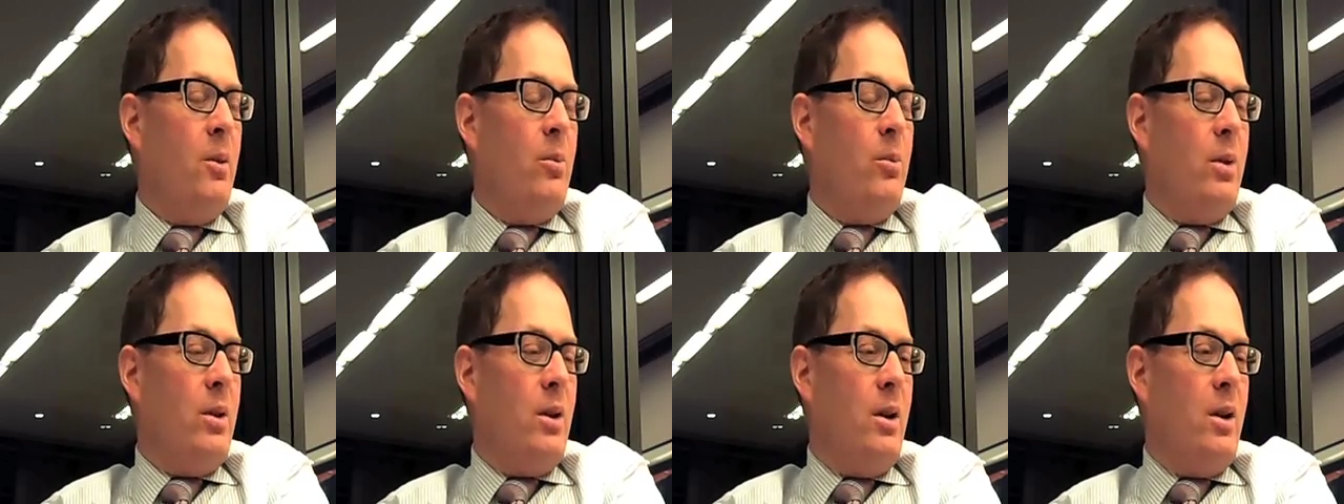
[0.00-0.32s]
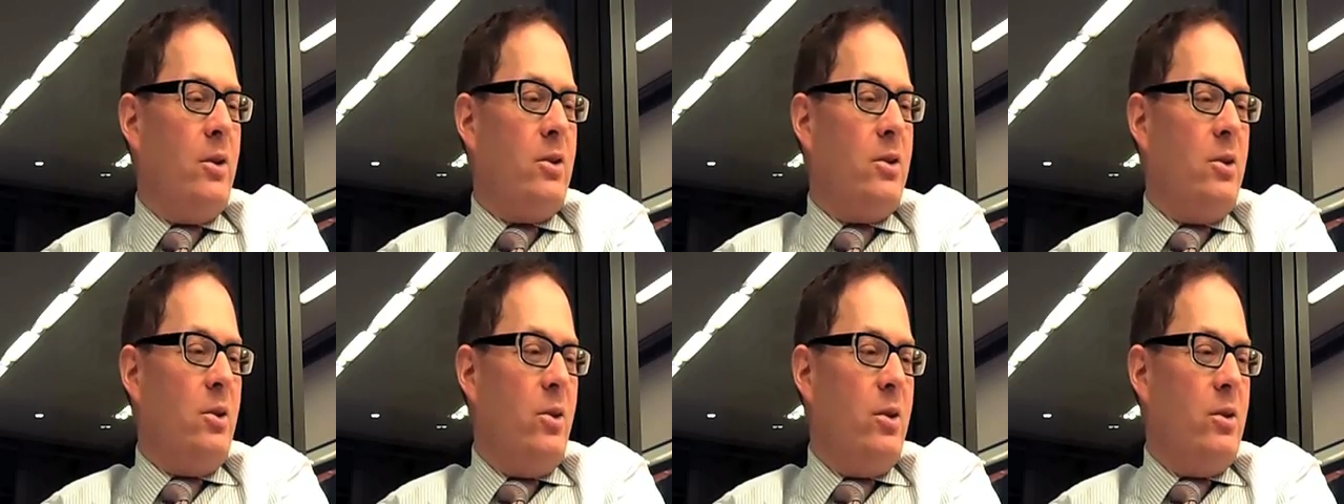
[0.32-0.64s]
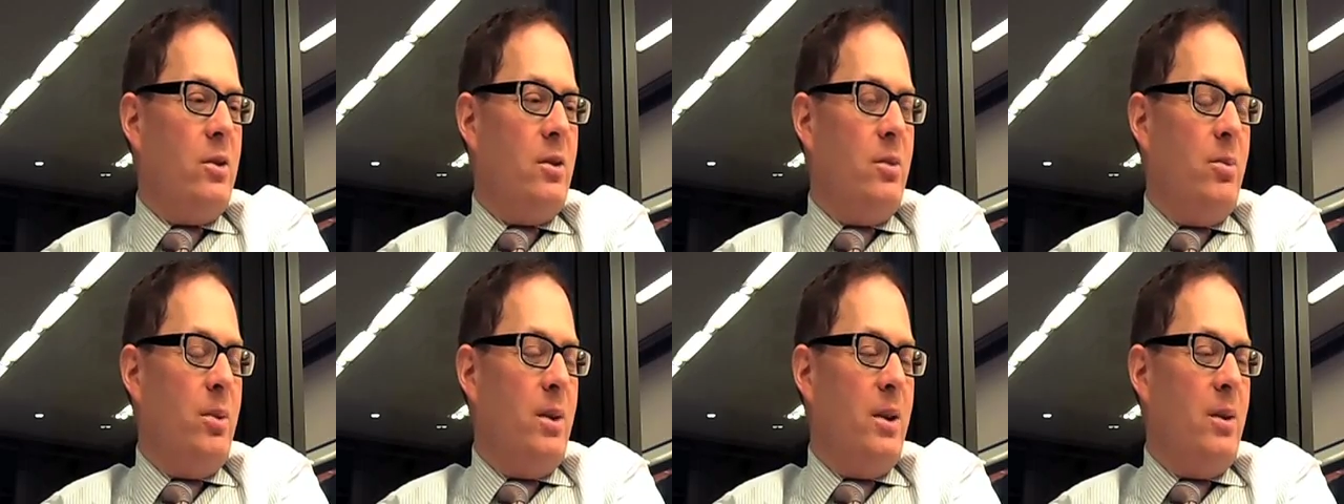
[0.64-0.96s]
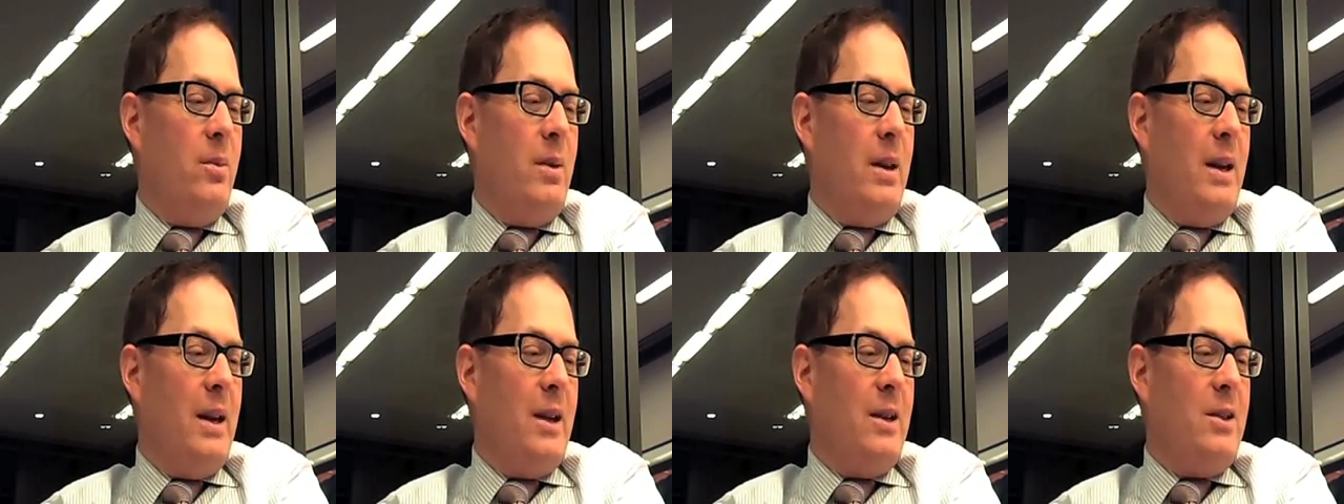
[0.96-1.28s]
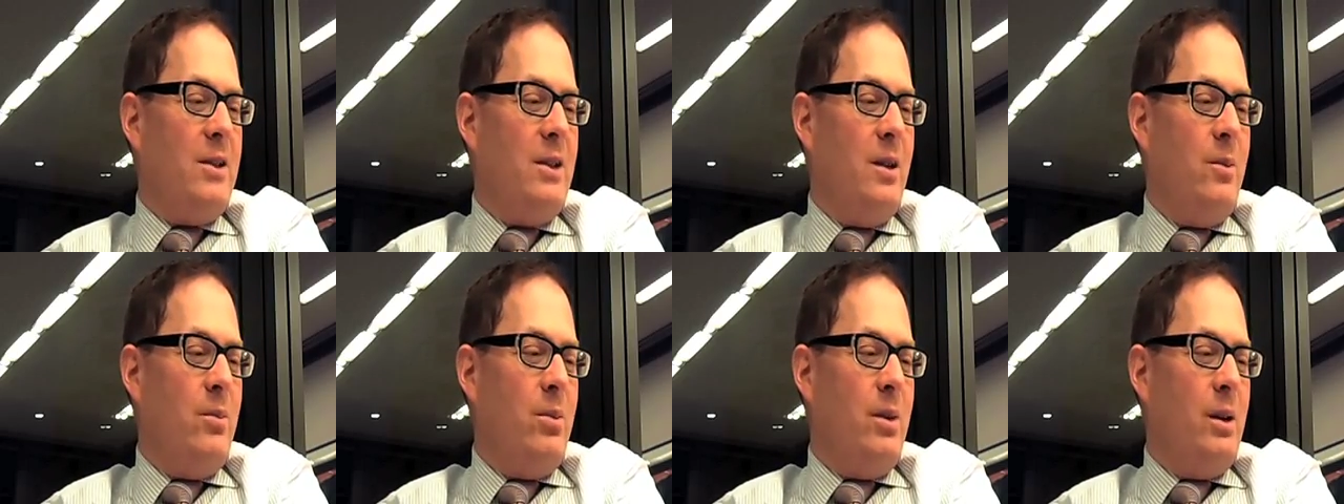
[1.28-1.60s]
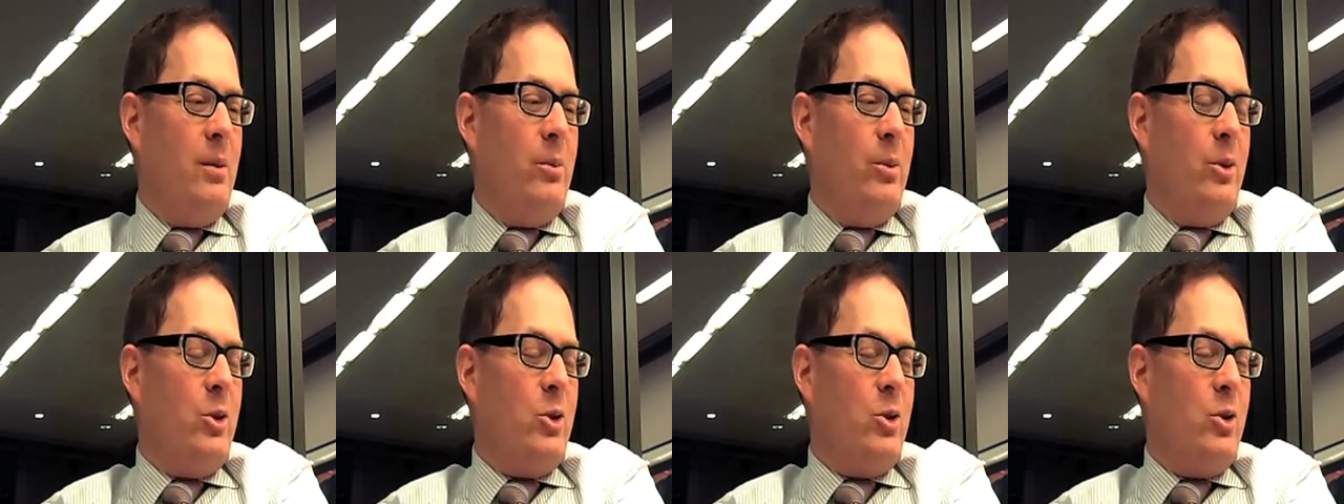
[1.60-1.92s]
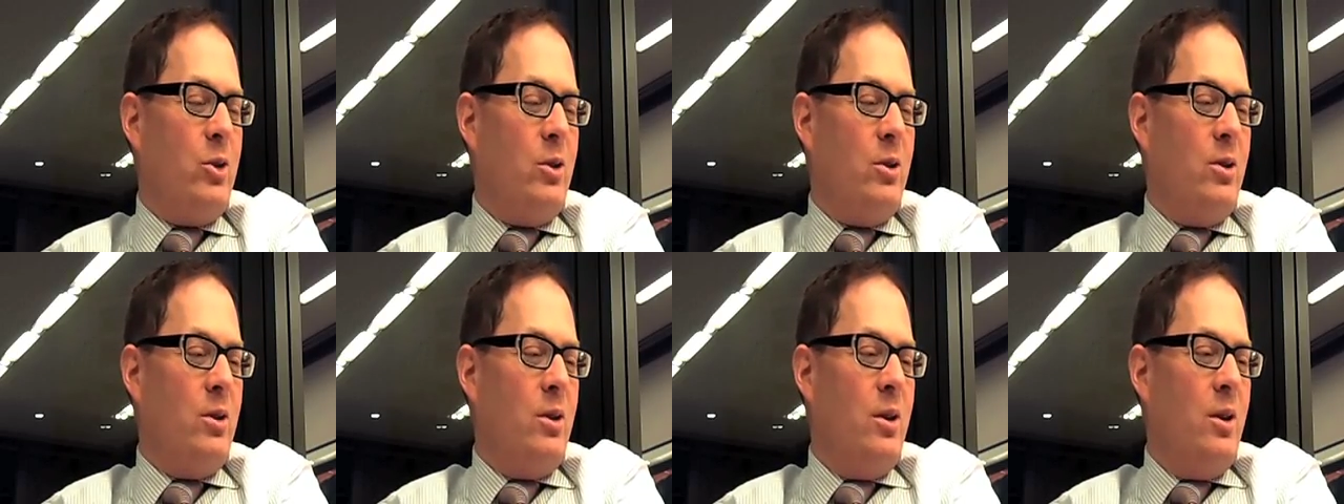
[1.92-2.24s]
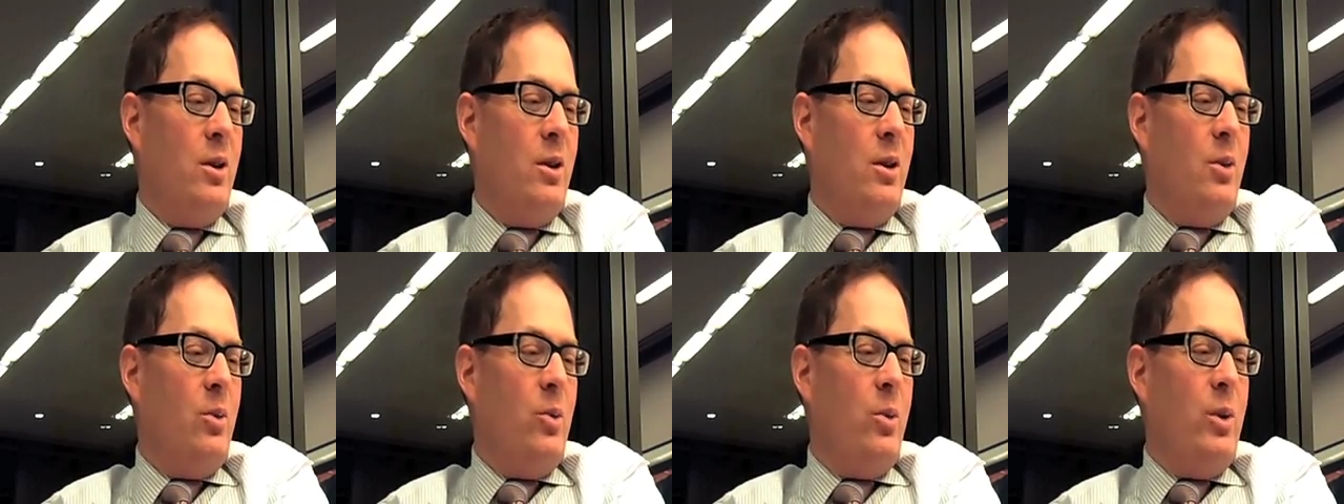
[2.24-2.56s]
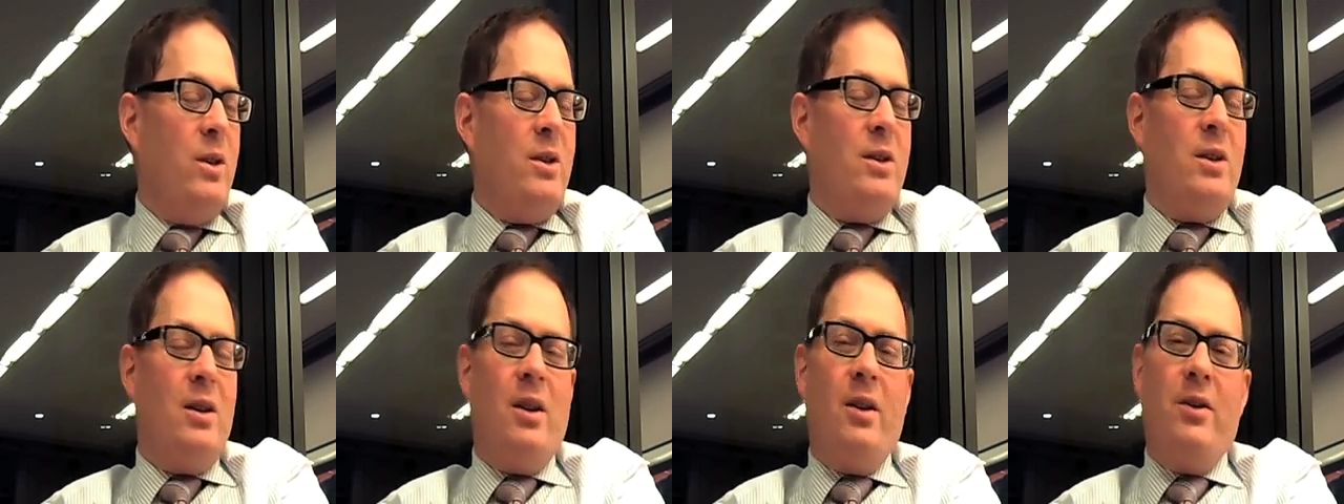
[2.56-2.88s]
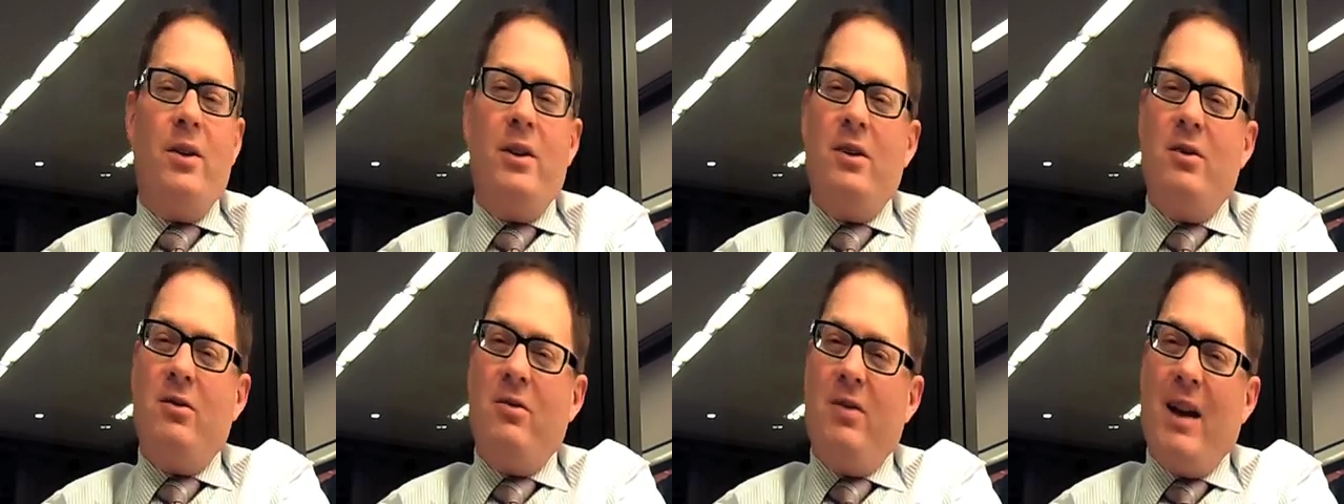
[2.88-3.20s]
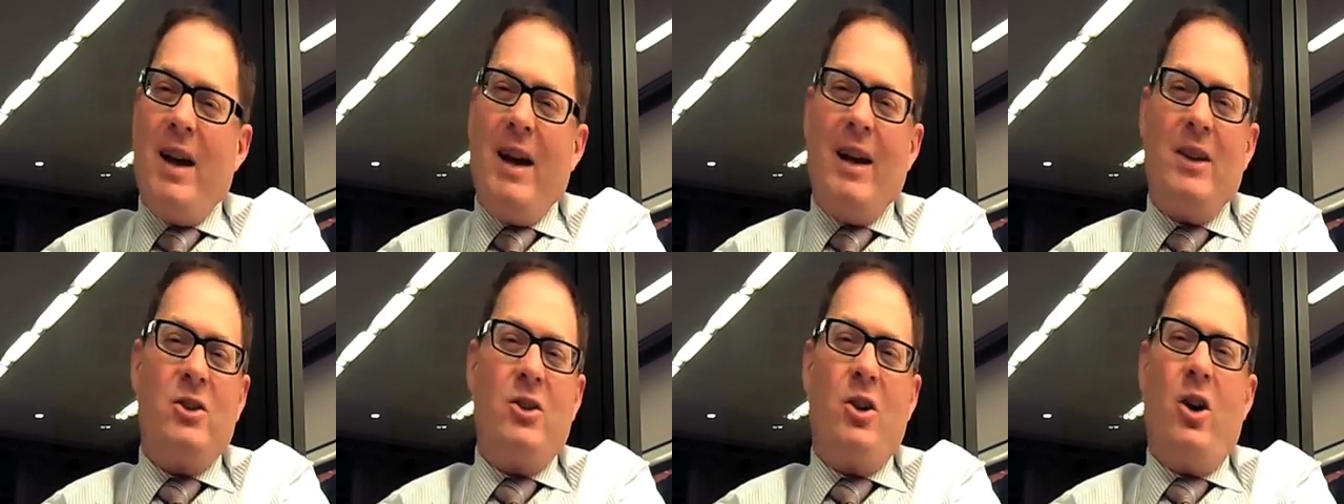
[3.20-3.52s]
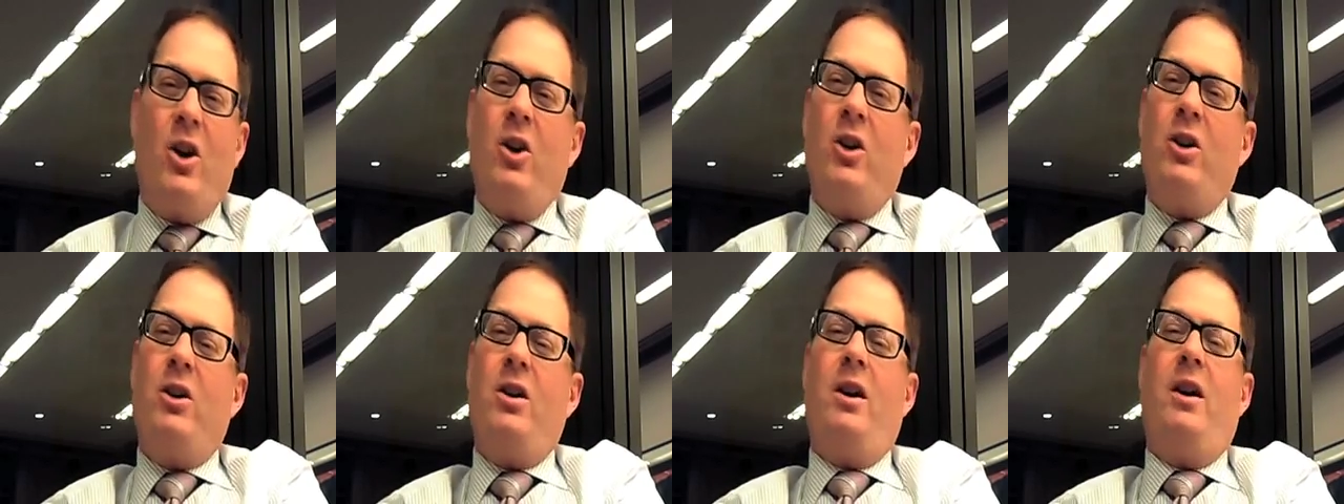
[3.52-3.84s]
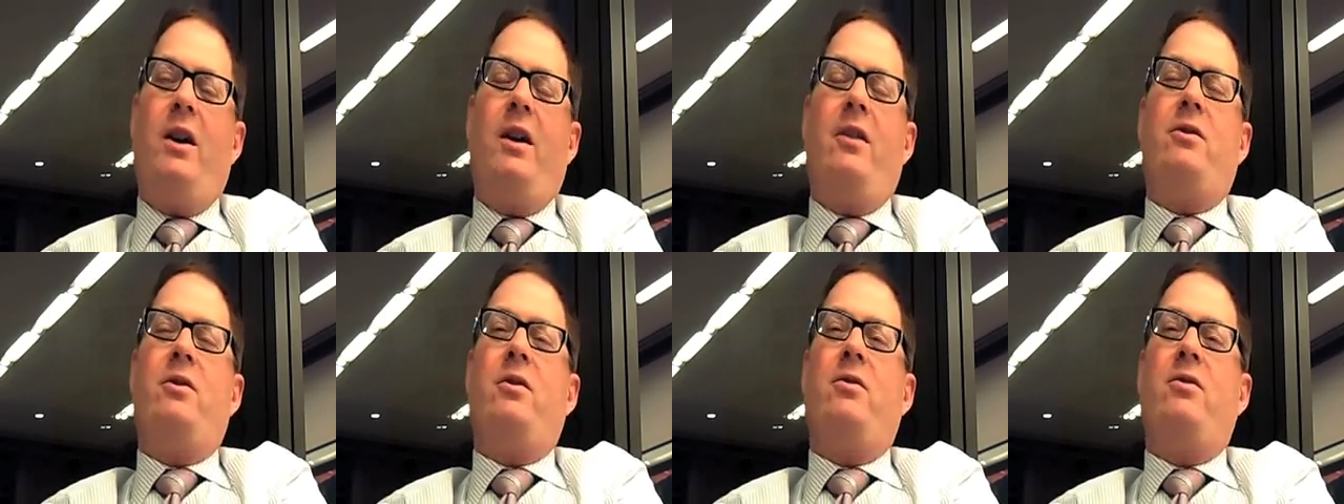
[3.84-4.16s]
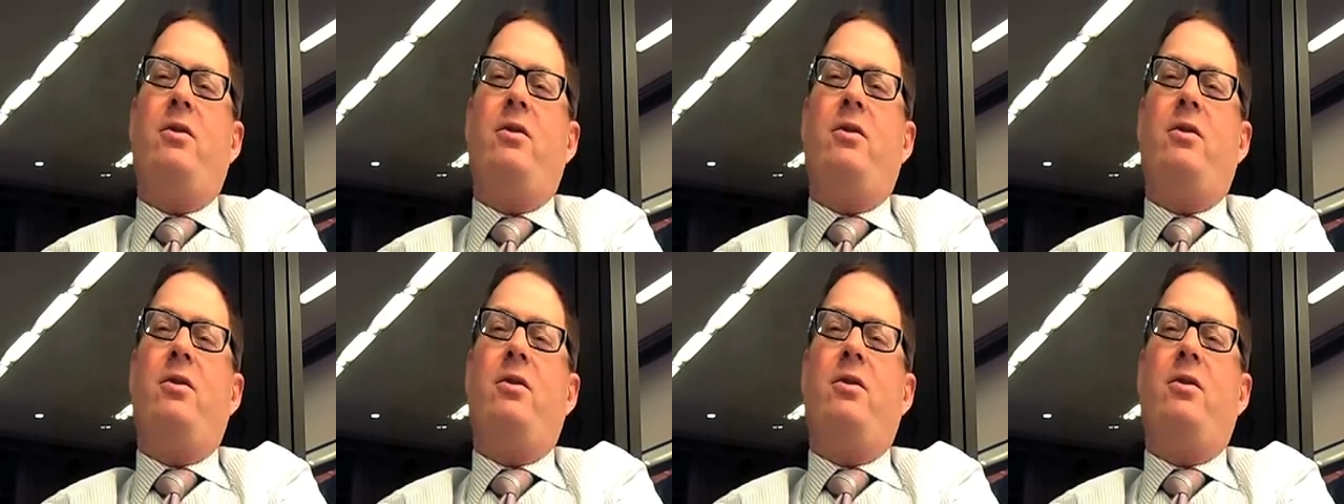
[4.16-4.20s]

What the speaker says: but also as a big magazine publisher, we sit on these vast archives